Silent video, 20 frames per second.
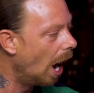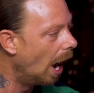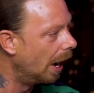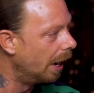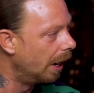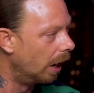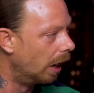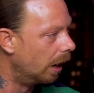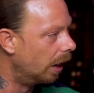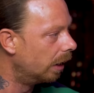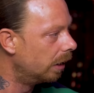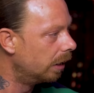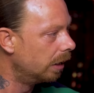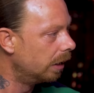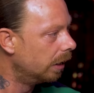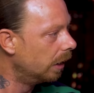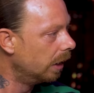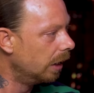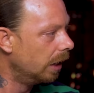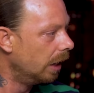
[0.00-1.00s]
And uh,
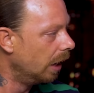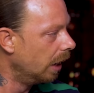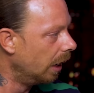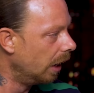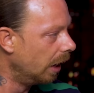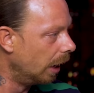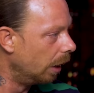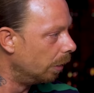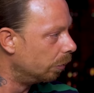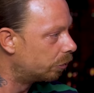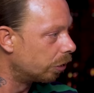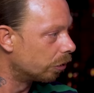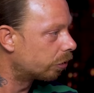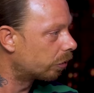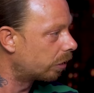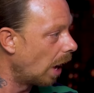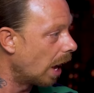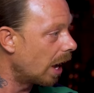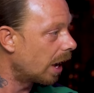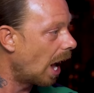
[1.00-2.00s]
it was
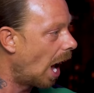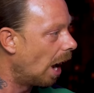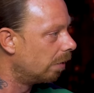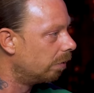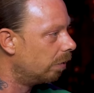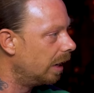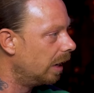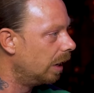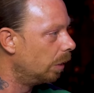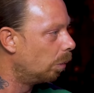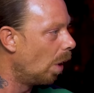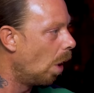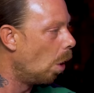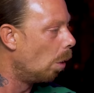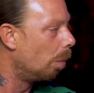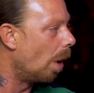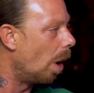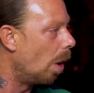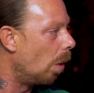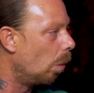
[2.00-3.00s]
just going really
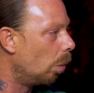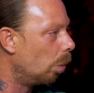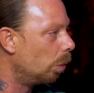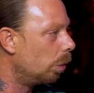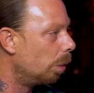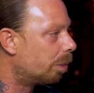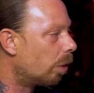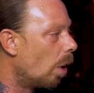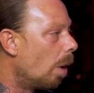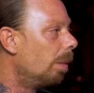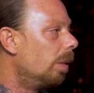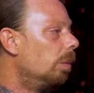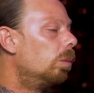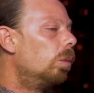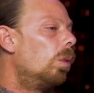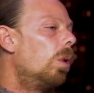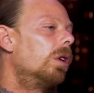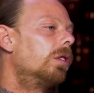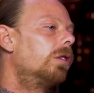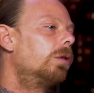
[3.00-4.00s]
well. But the
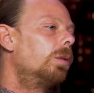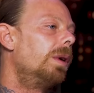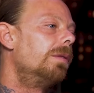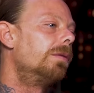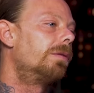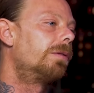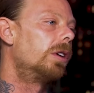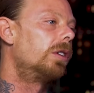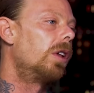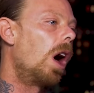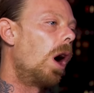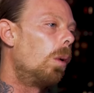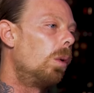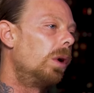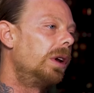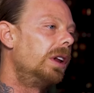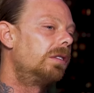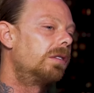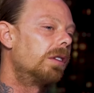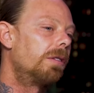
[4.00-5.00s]
problem was, Winfred, I
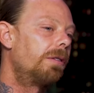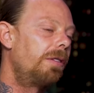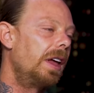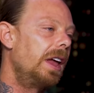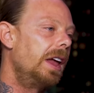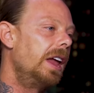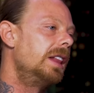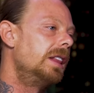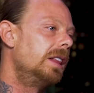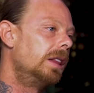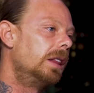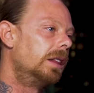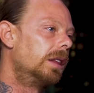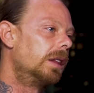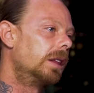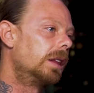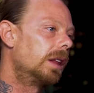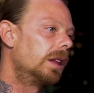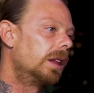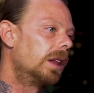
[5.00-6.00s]
wanted to fit in
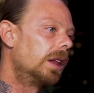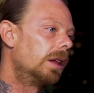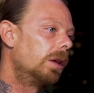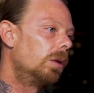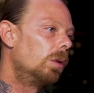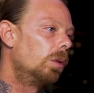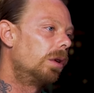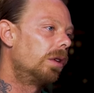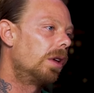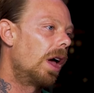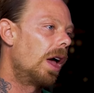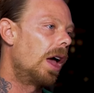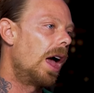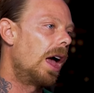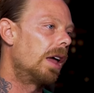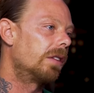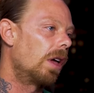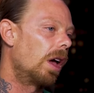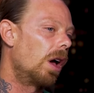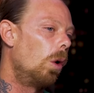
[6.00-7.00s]

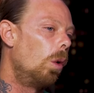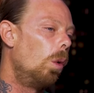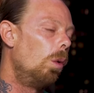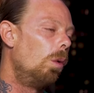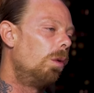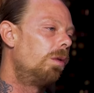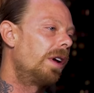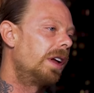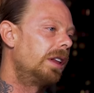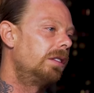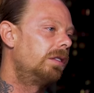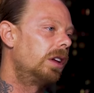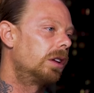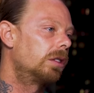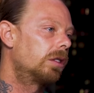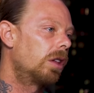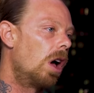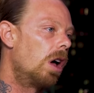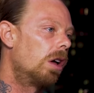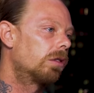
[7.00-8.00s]
as an
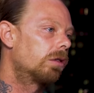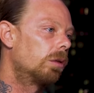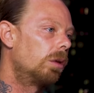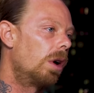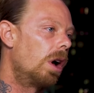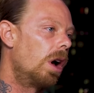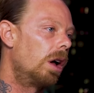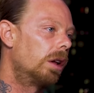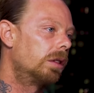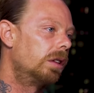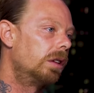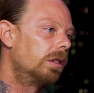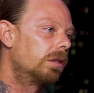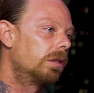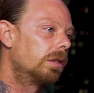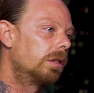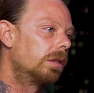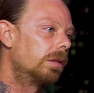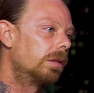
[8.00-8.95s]
authentic dancehall artist. Oh,